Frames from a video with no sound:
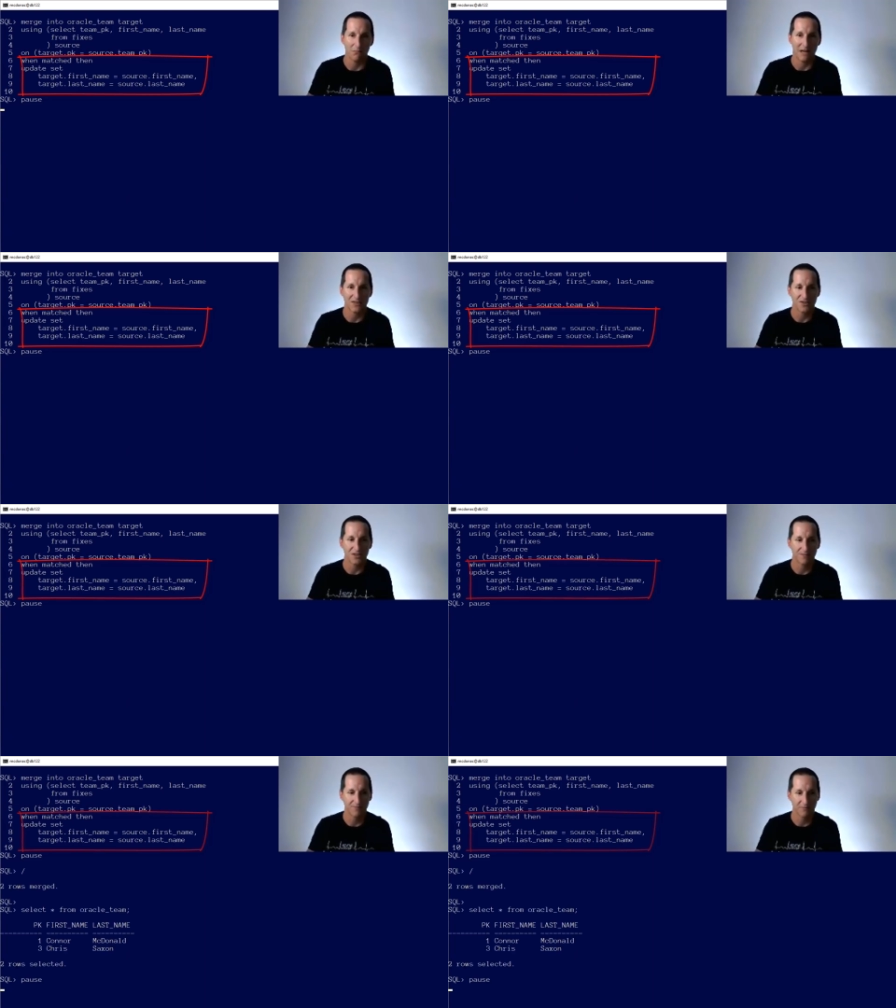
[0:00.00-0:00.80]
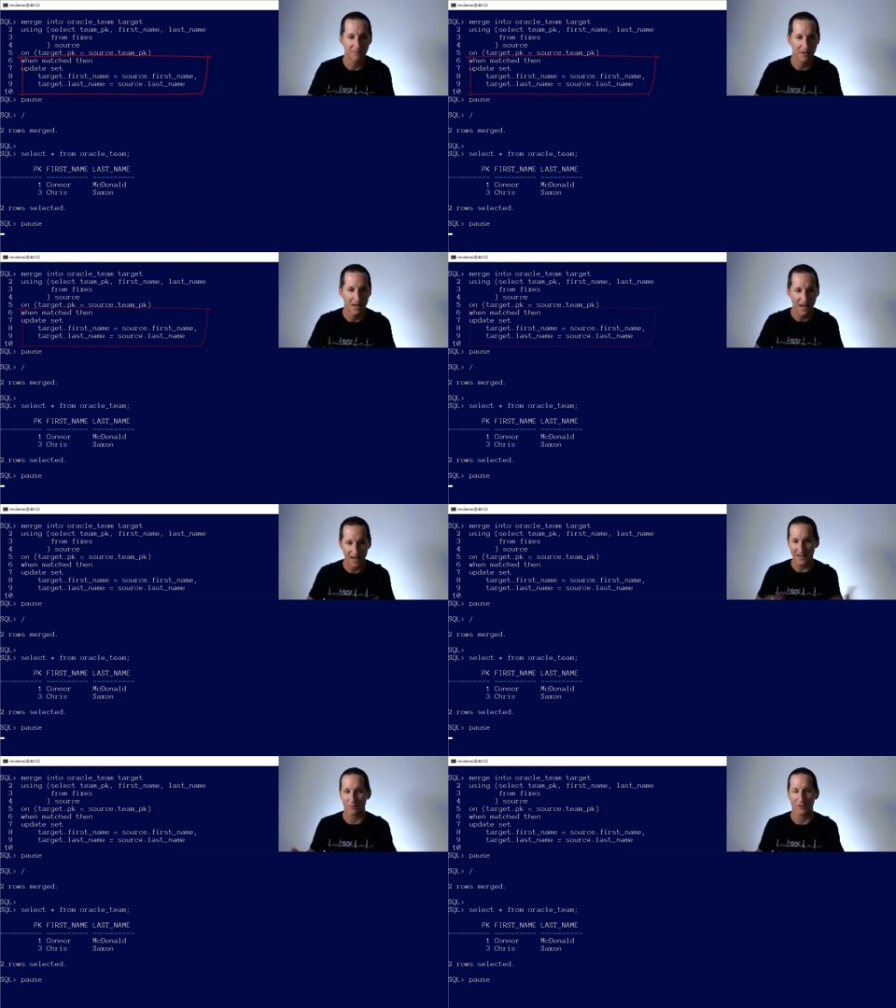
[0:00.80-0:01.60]
matched.
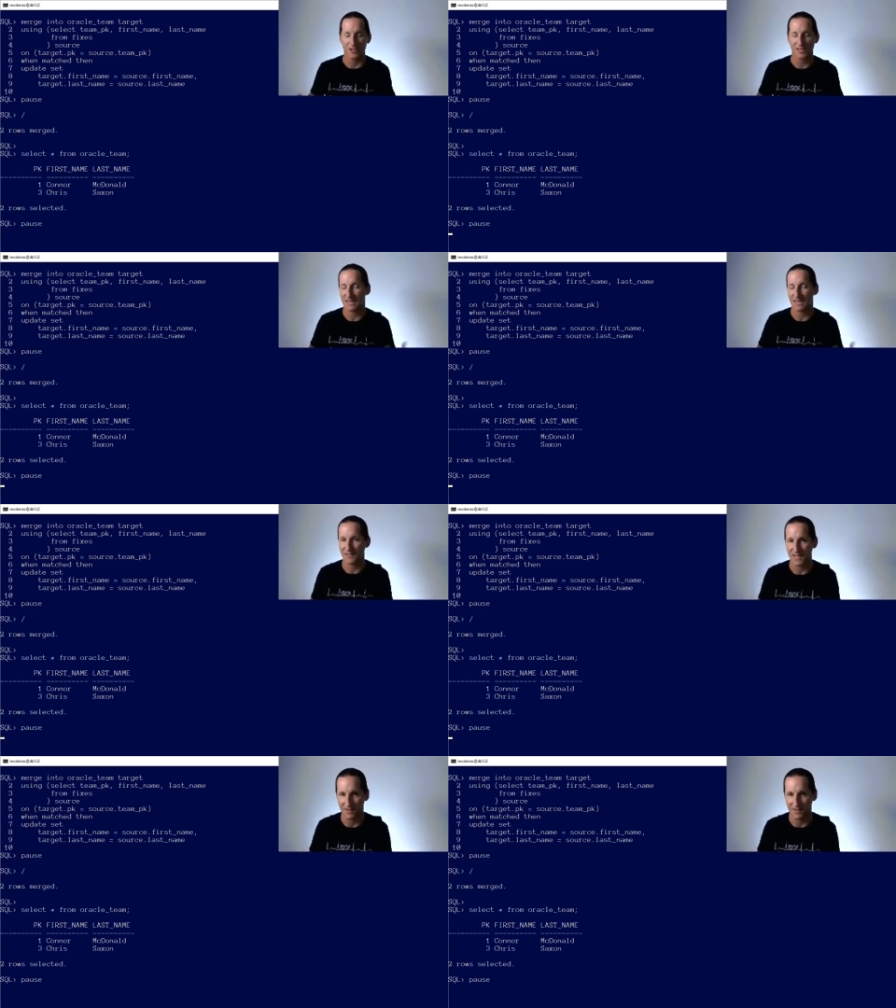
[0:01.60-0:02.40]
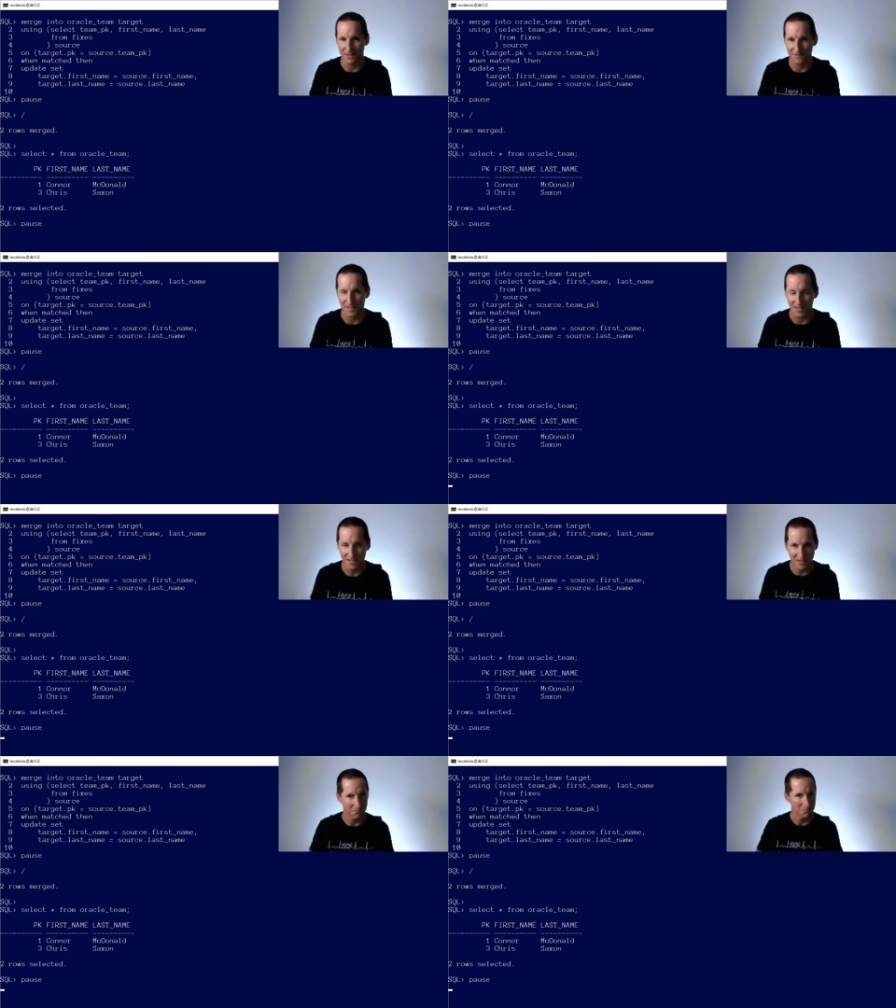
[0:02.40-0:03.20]
And that works and the data is
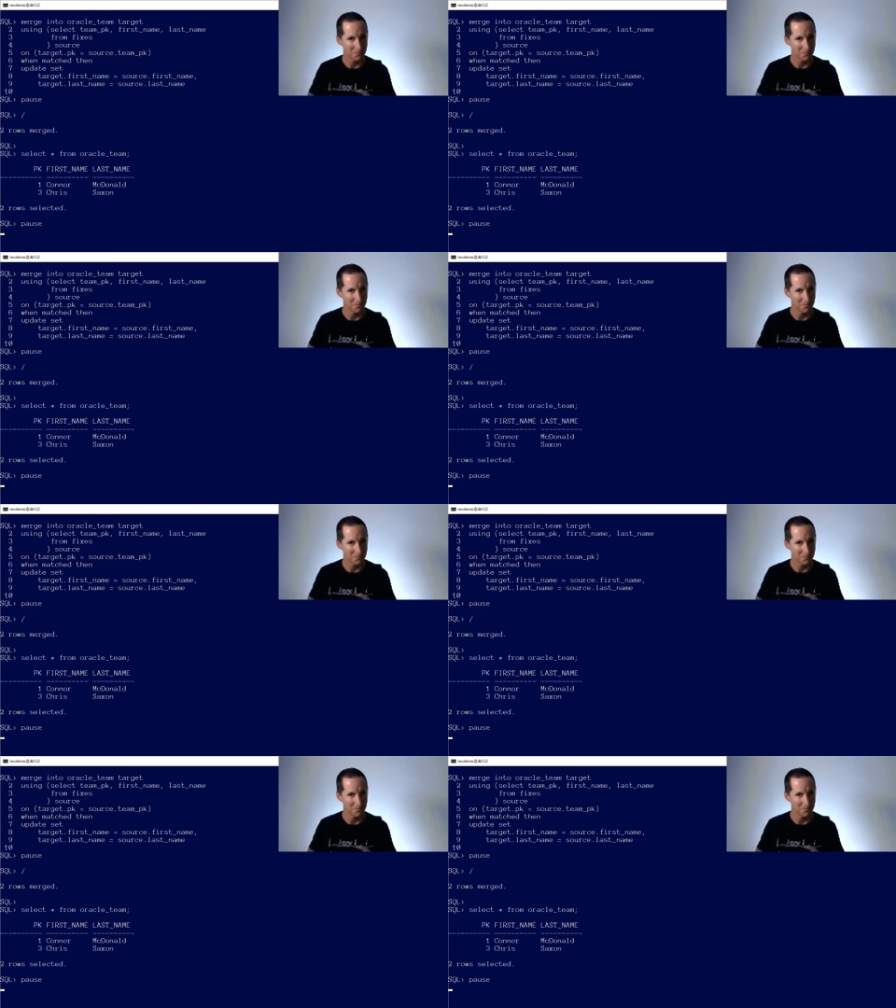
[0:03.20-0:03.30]
fixed.